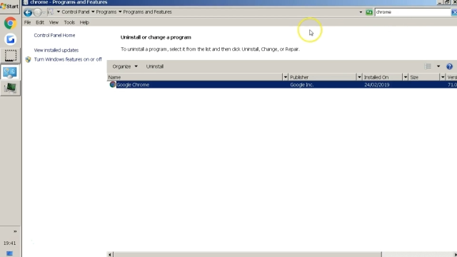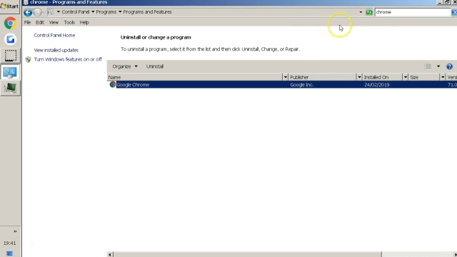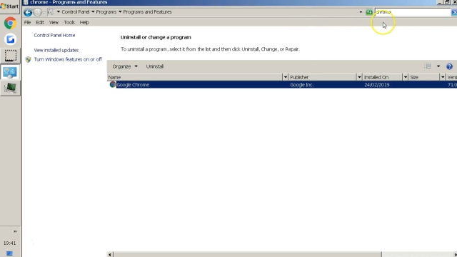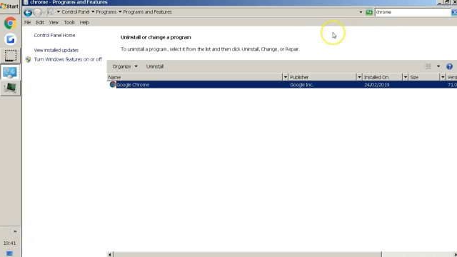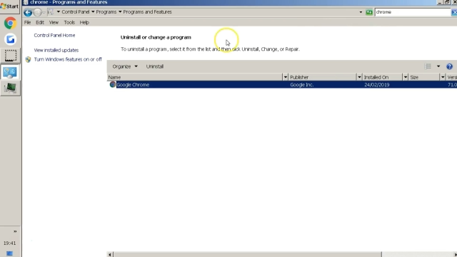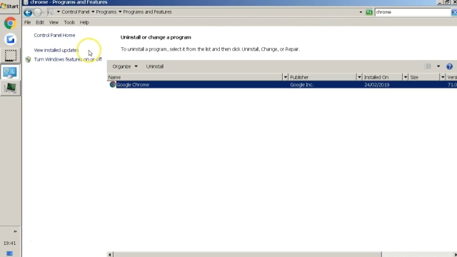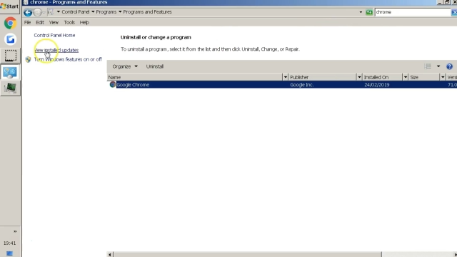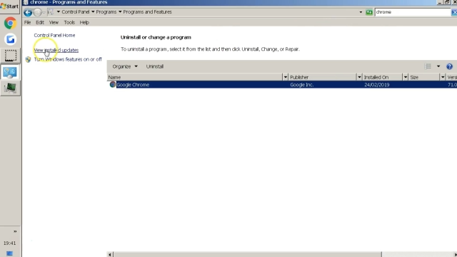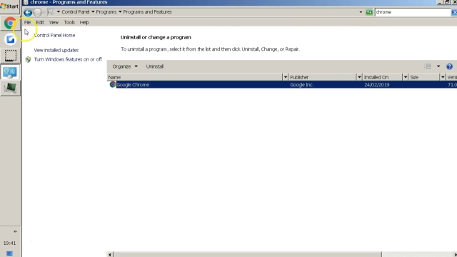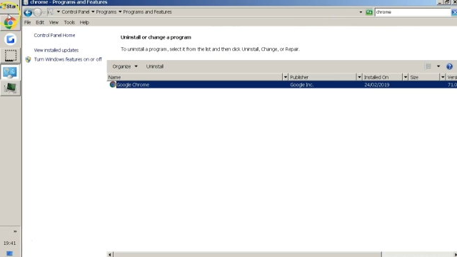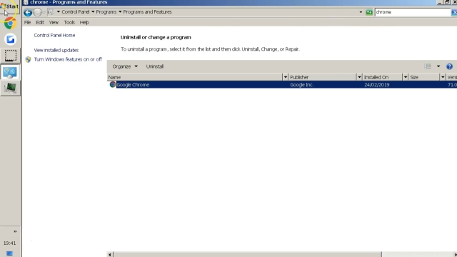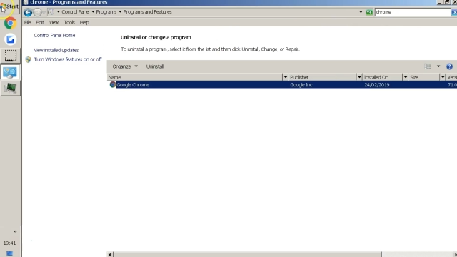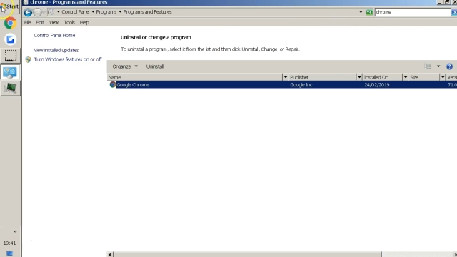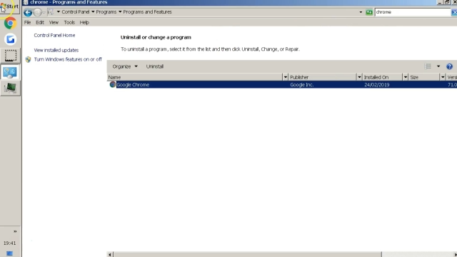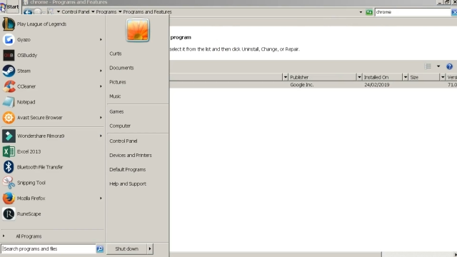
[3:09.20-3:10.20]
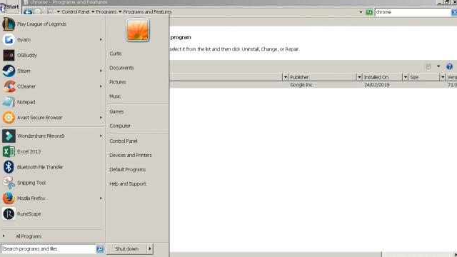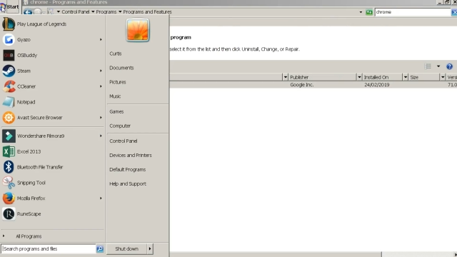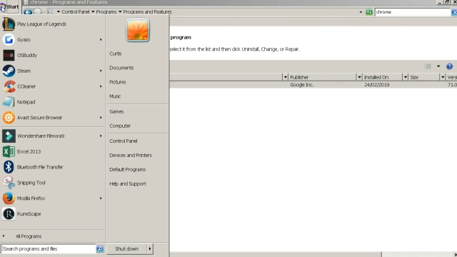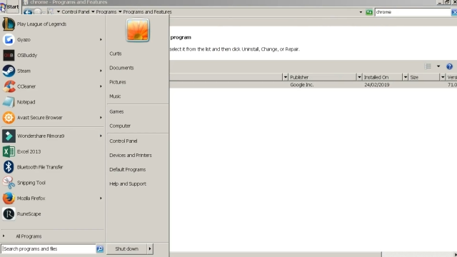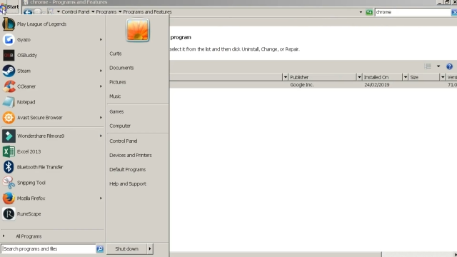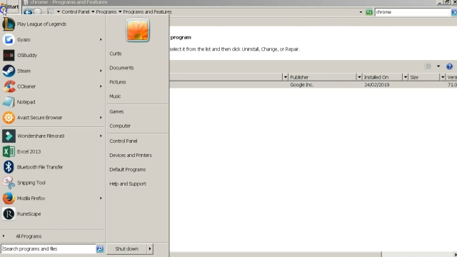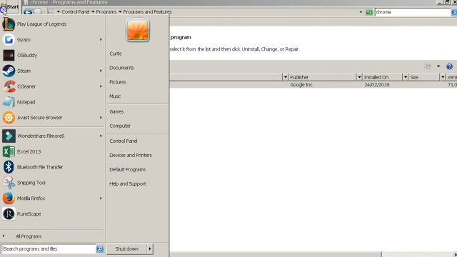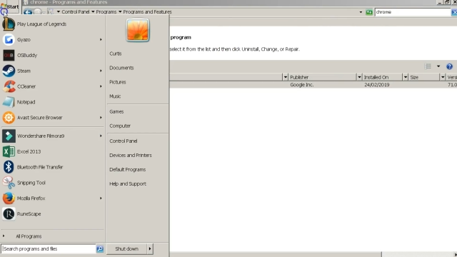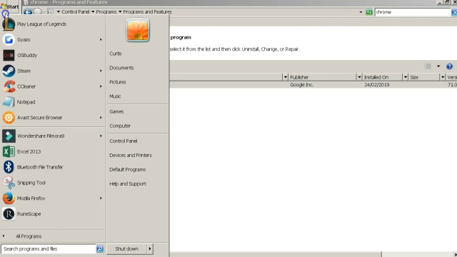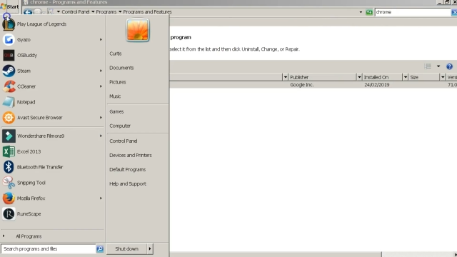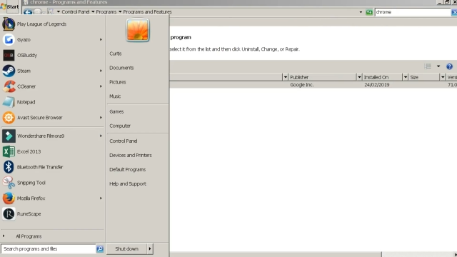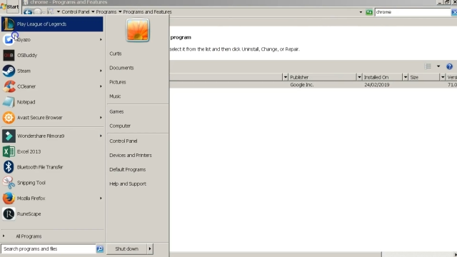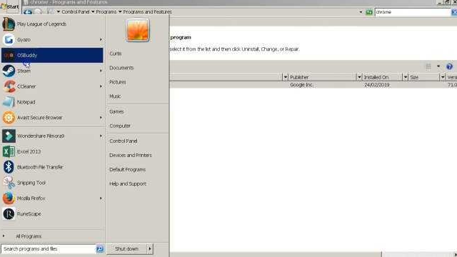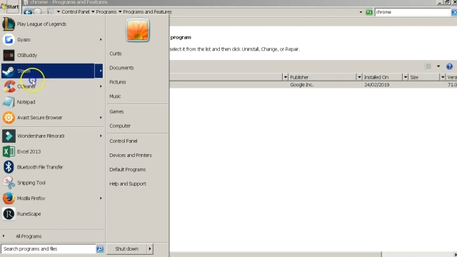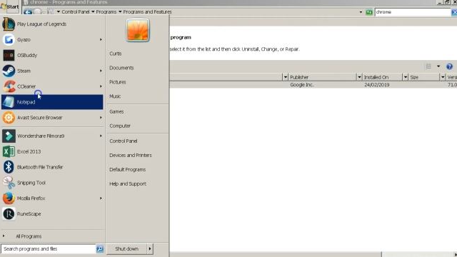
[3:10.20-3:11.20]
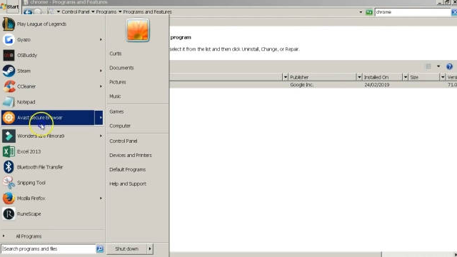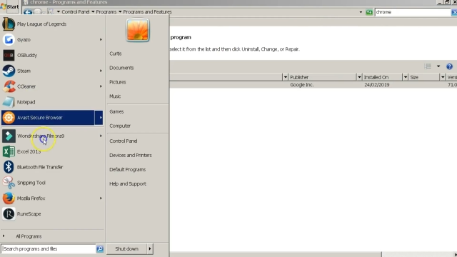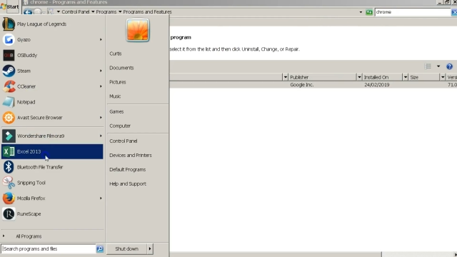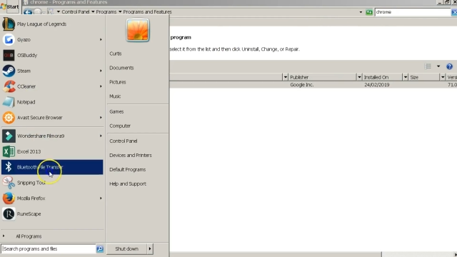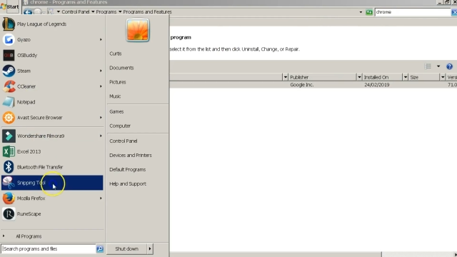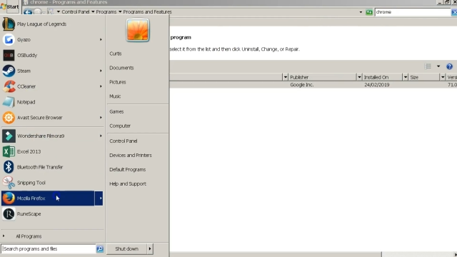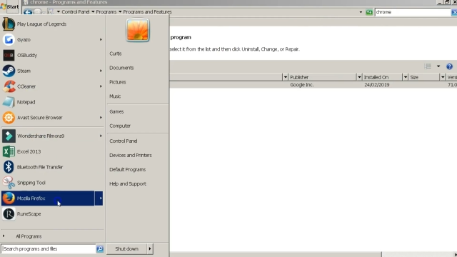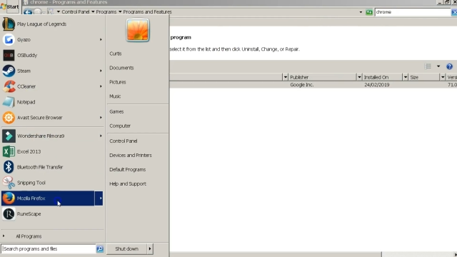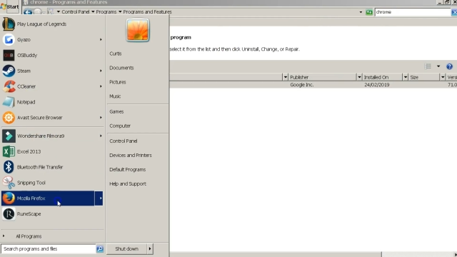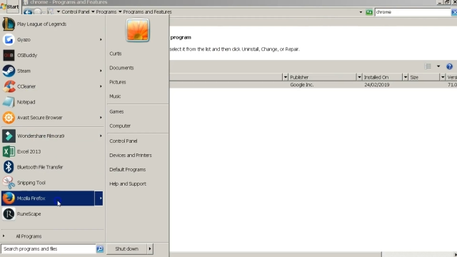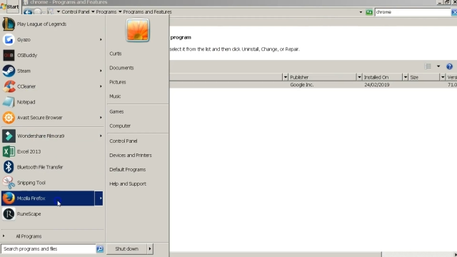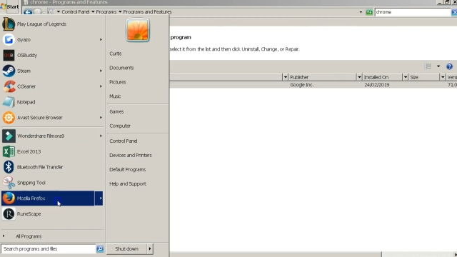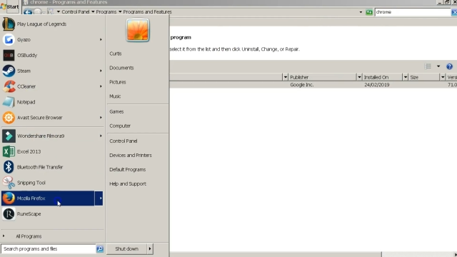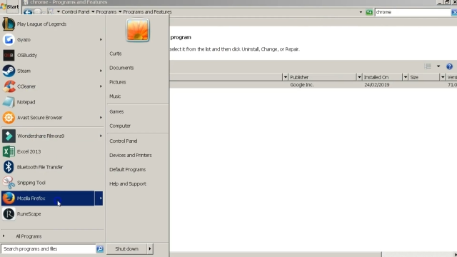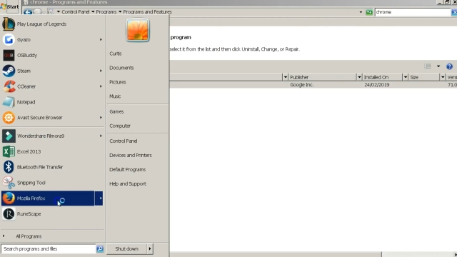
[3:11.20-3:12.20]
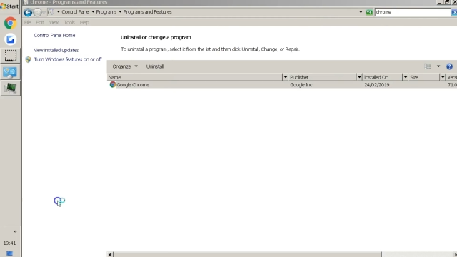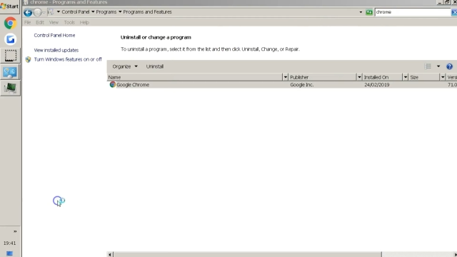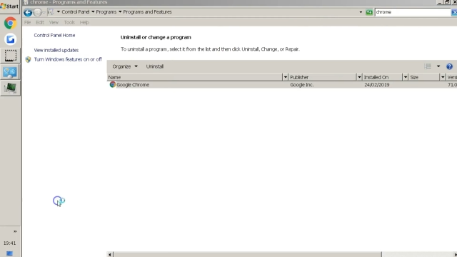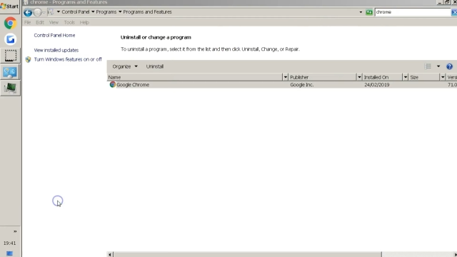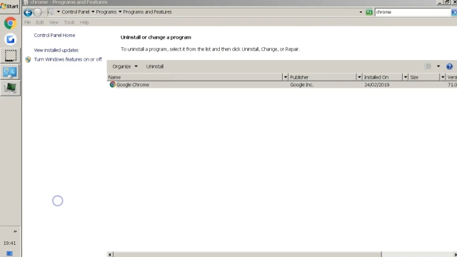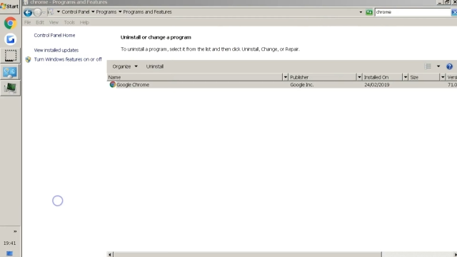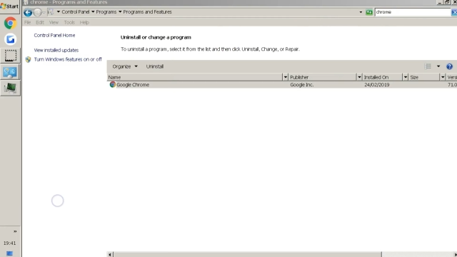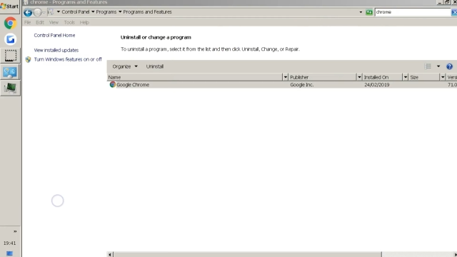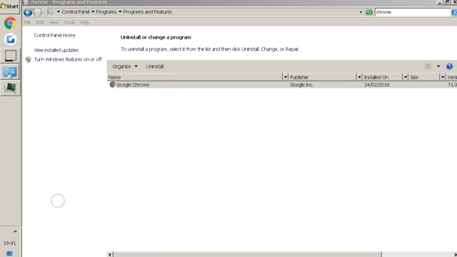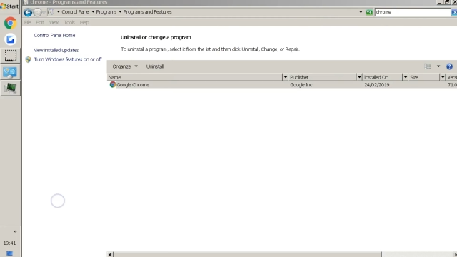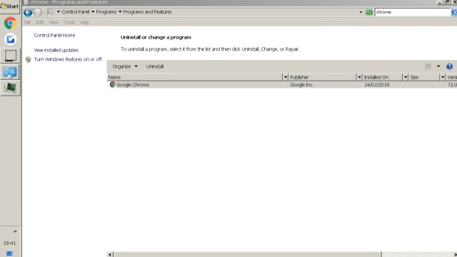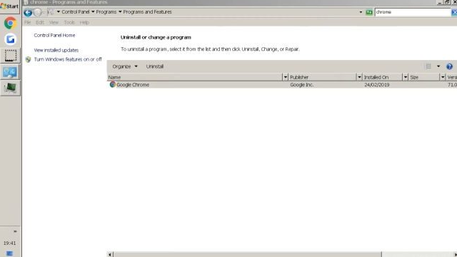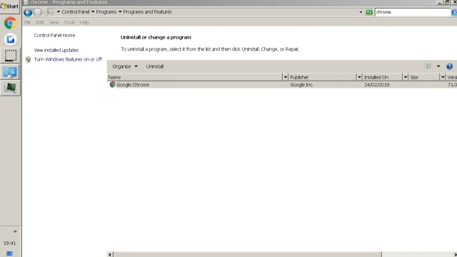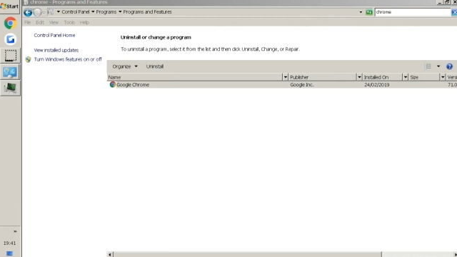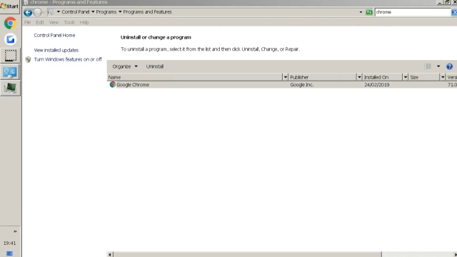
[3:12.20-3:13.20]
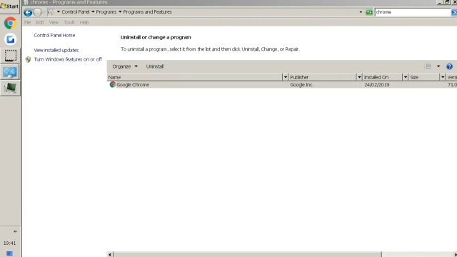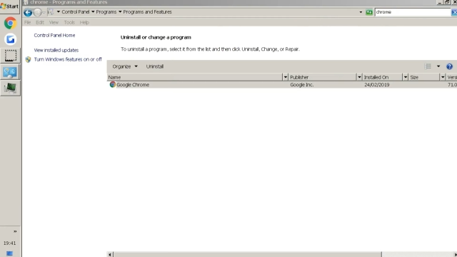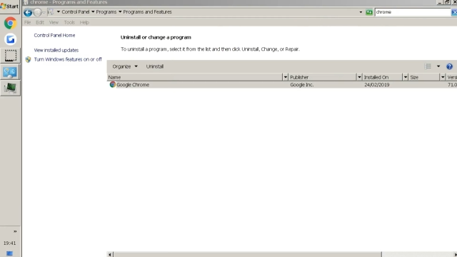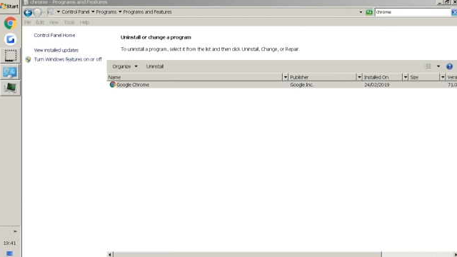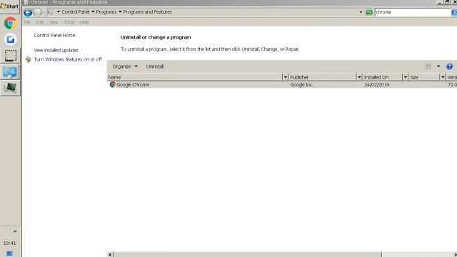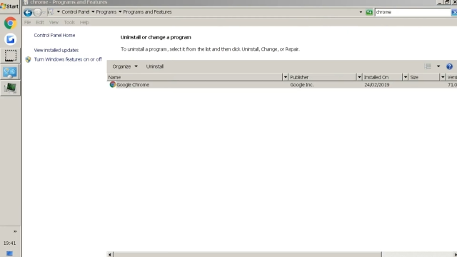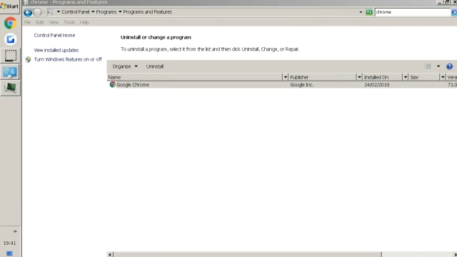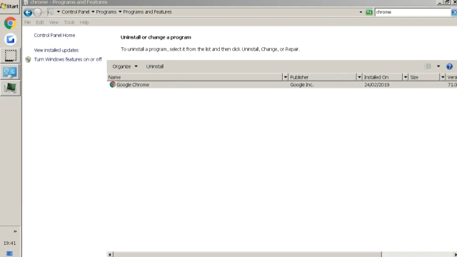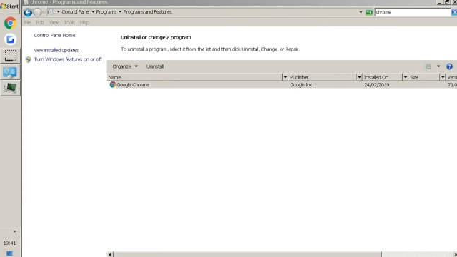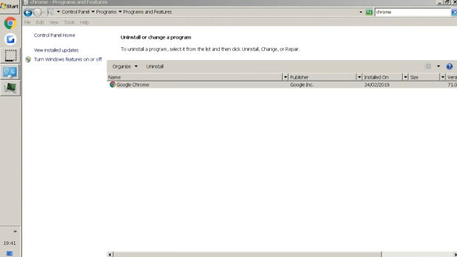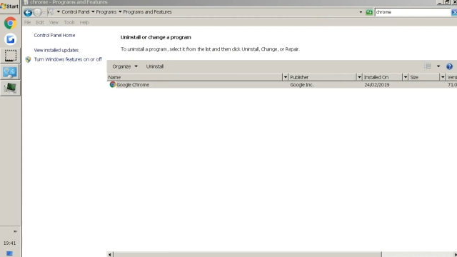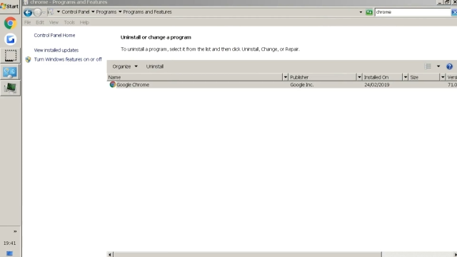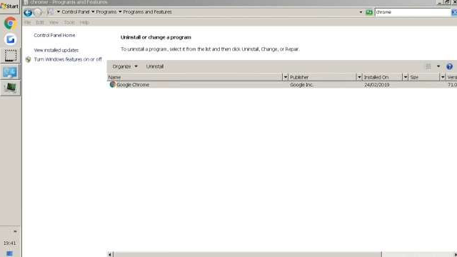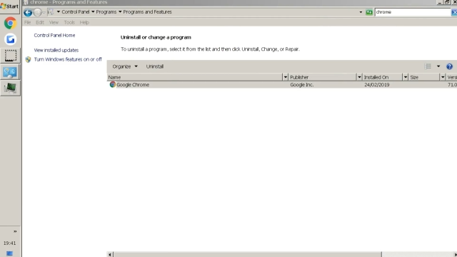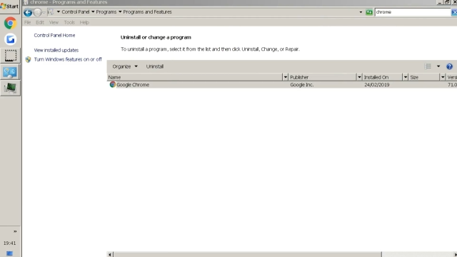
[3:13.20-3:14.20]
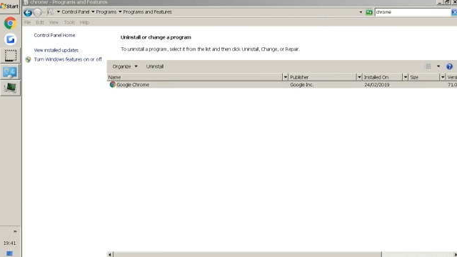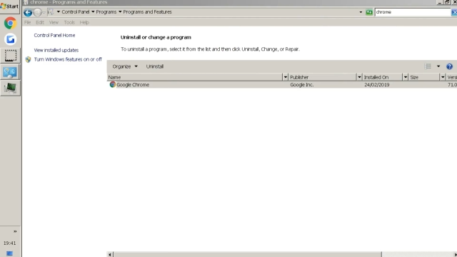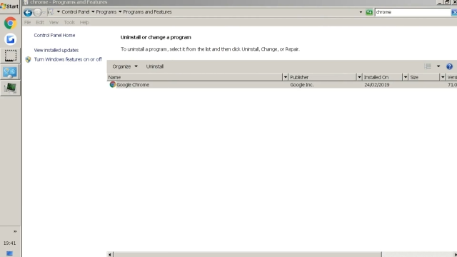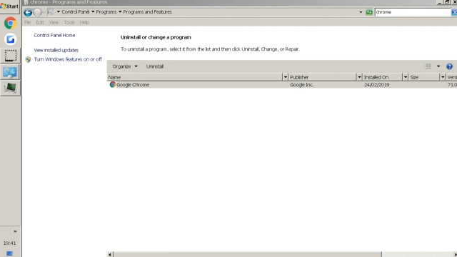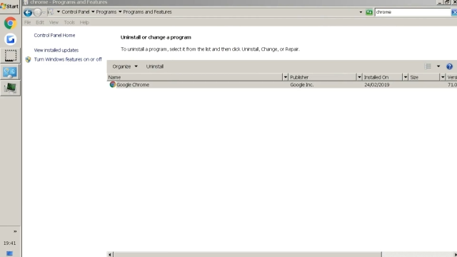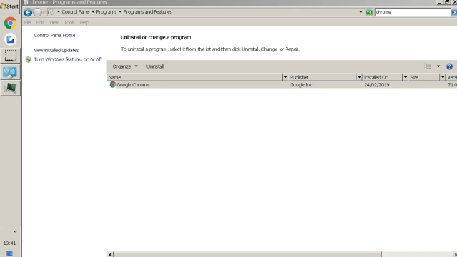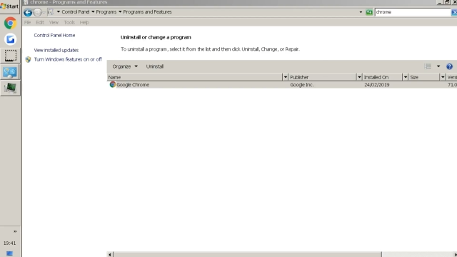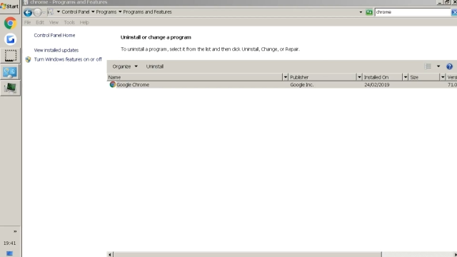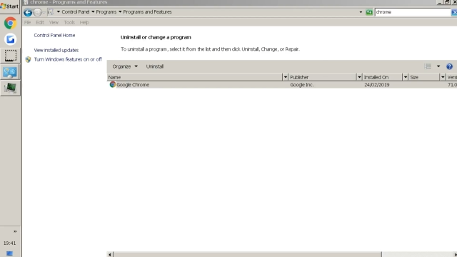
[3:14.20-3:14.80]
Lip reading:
Nobody's mouth can be seen.